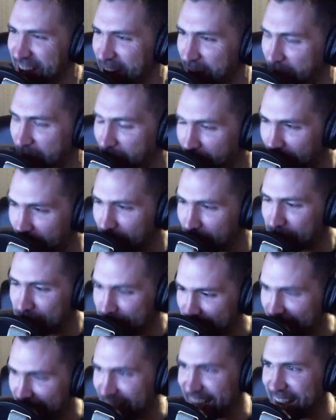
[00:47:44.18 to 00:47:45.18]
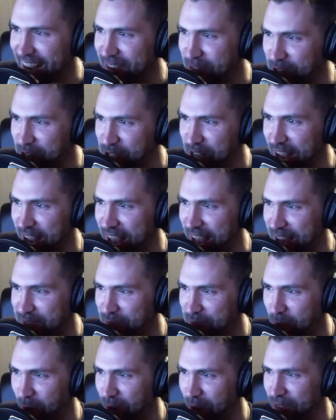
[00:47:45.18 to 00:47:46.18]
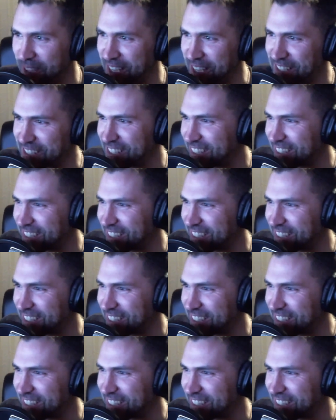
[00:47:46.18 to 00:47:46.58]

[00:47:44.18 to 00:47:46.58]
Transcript: Oh man, I wish I had more of these.